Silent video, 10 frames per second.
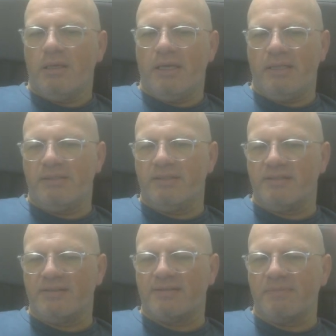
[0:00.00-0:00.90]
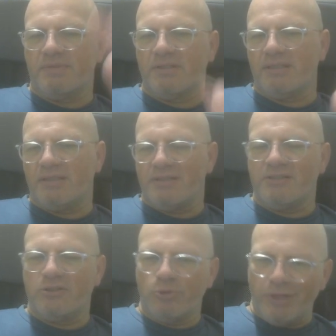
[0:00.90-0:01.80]
and this is something that
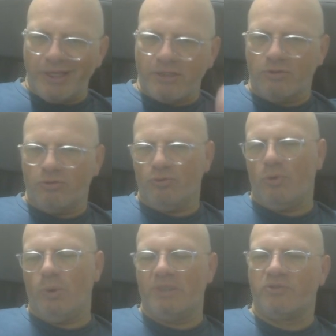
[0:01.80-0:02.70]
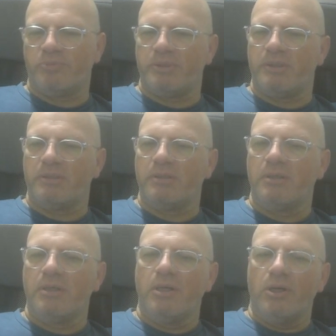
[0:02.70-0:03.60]
is unique to OLSP.
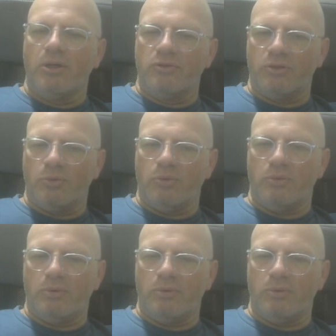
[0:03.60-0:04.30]
So